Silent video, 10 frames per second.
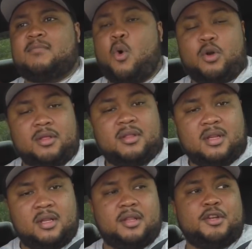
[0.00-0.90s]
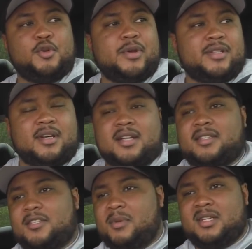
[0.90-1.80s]
ordered the new exhaust
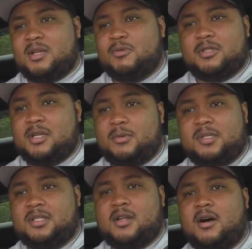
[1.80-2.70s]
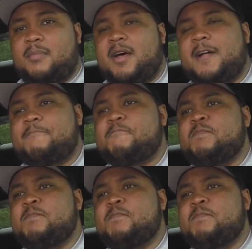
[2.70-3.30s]
system because it was just all bad.